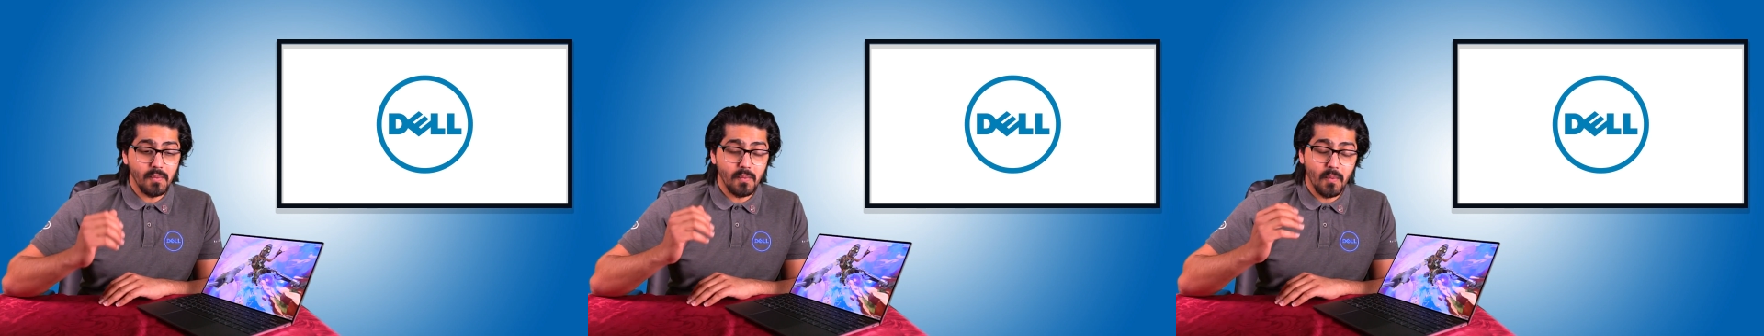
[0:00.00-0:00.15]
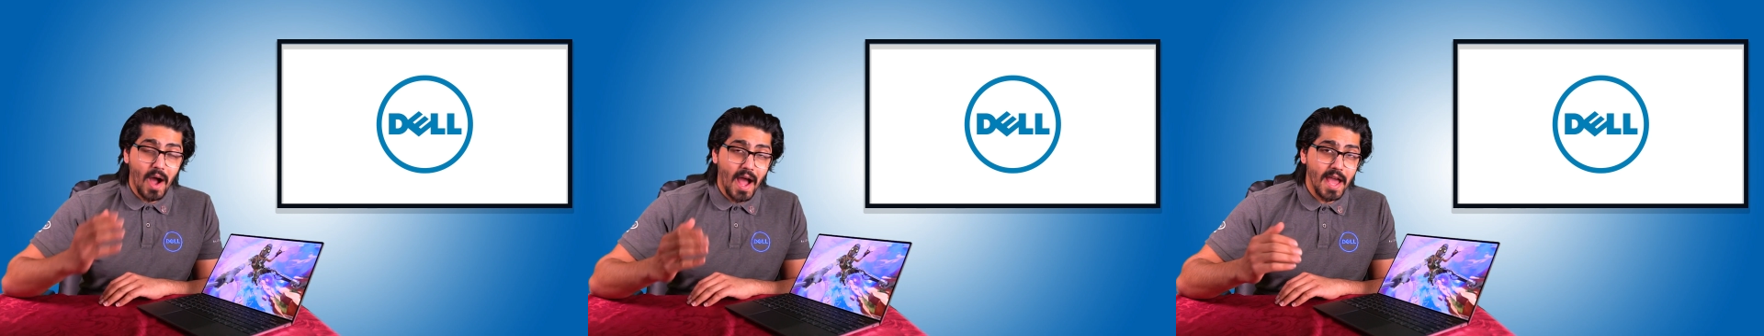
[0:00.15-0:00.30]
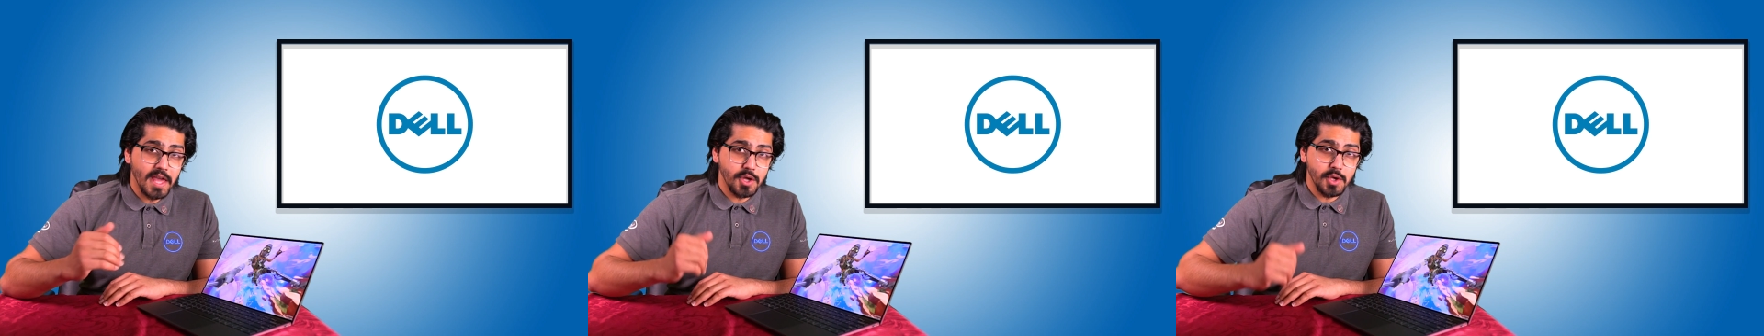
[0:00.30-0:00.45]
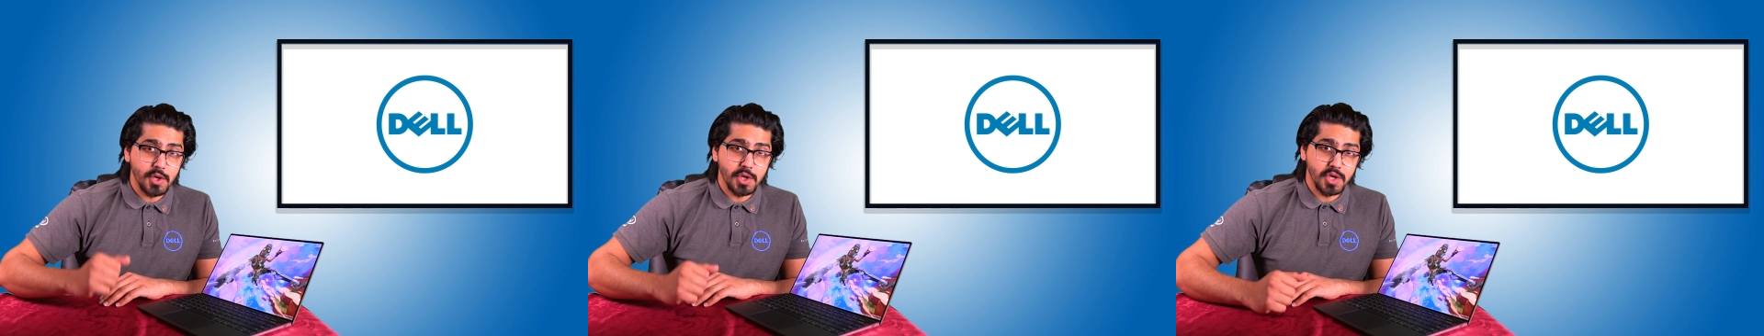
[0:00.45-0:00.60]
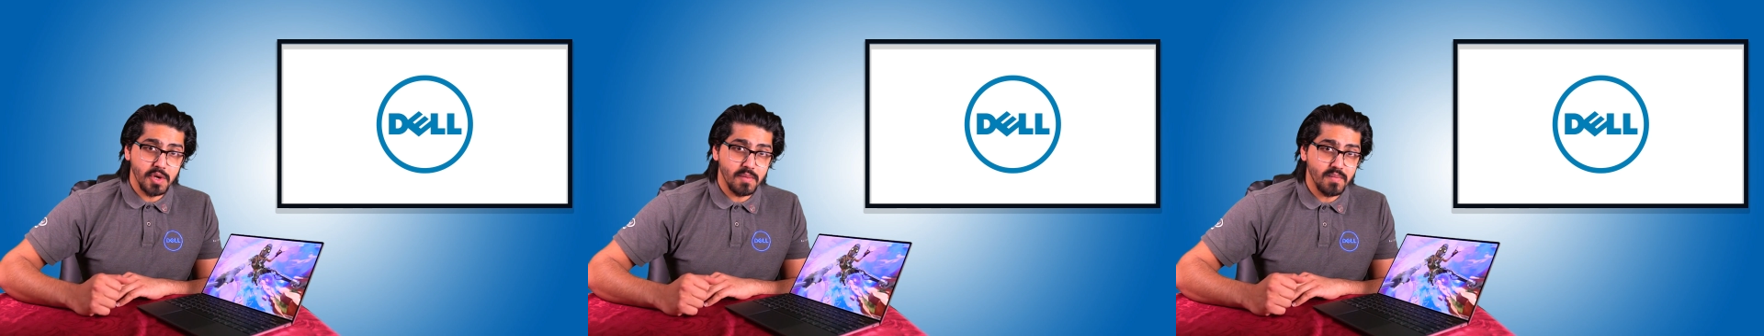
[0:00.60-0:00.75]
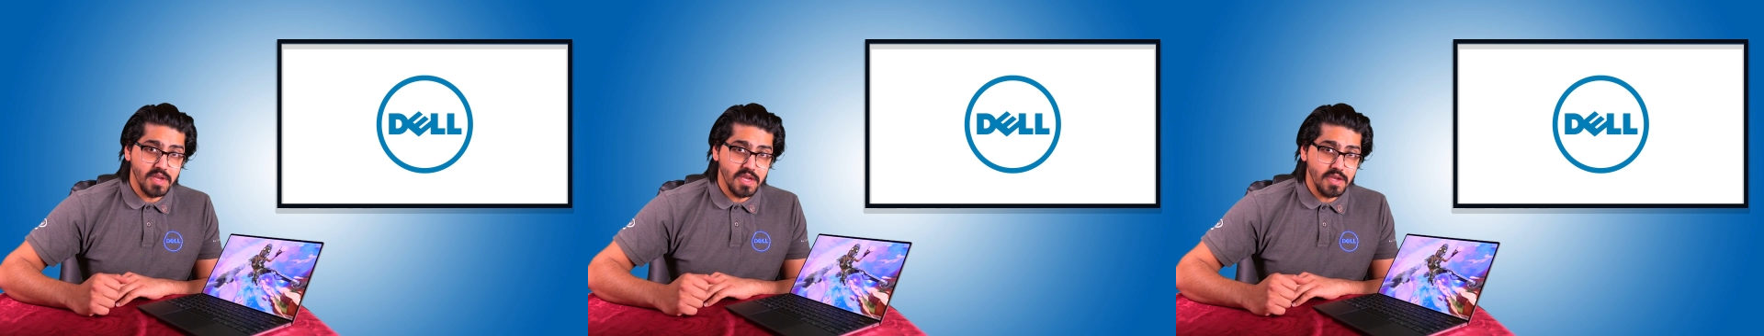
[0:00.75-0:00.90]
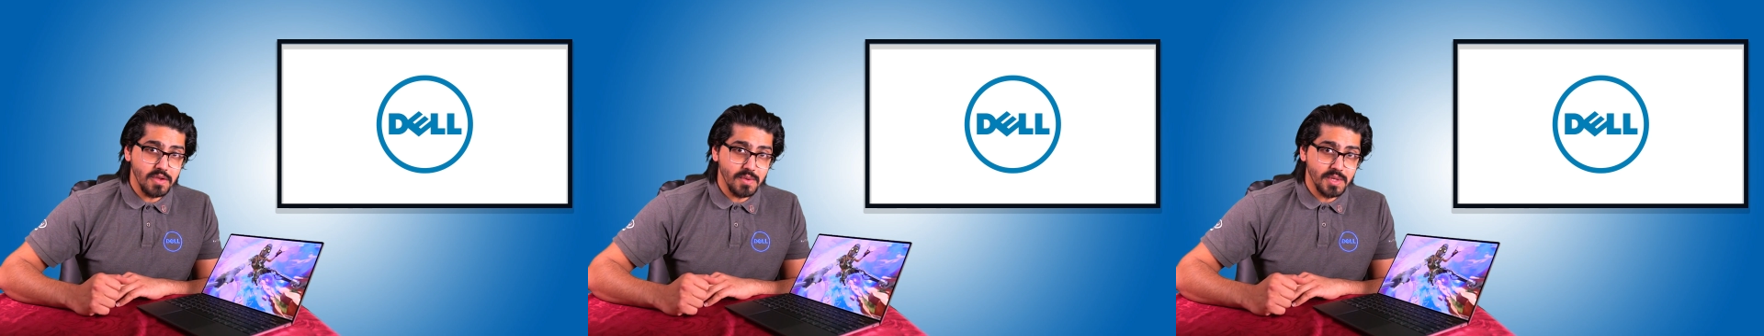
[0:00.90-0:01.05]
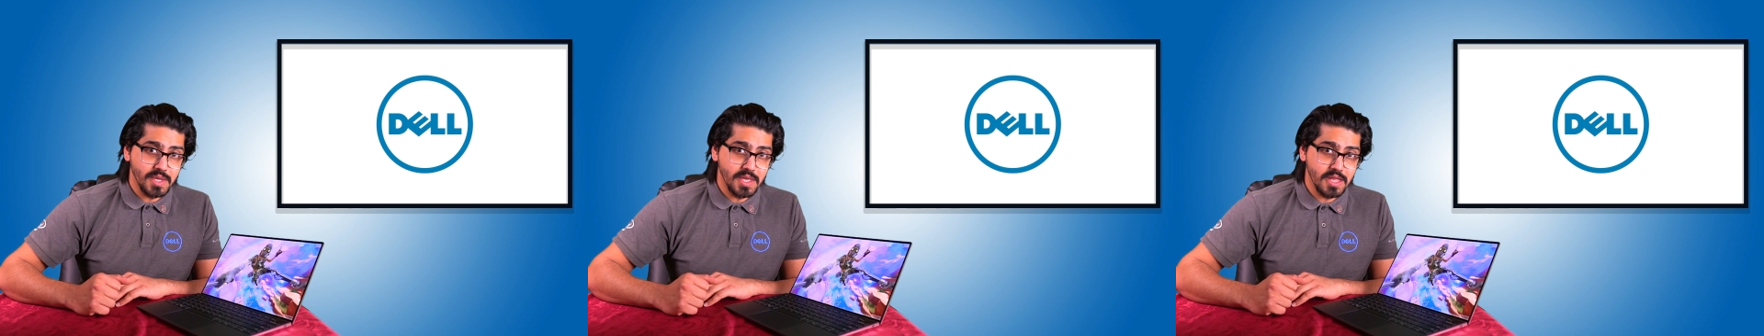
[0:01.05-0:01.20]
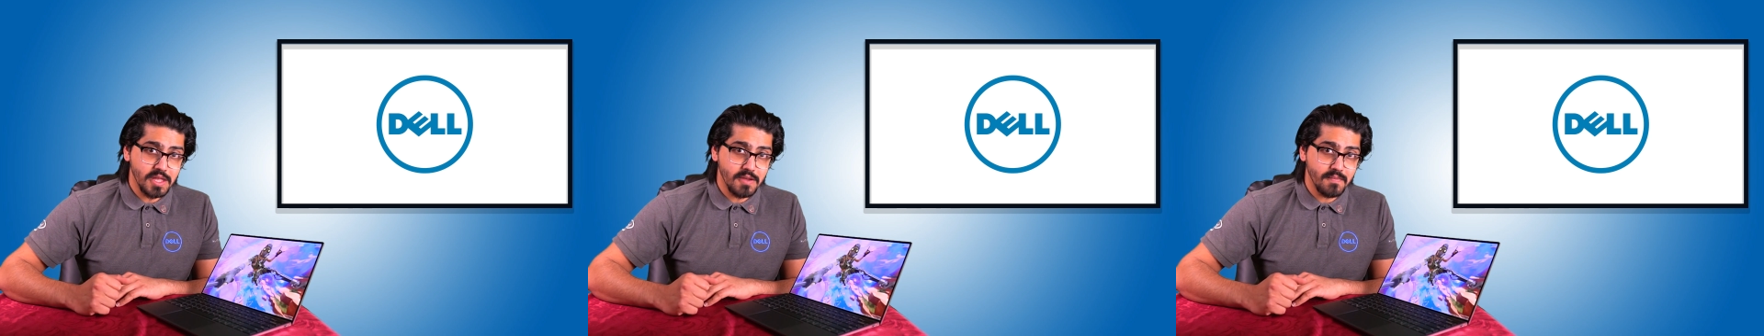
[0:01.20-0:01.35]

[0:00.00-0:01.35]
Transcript: why you should be using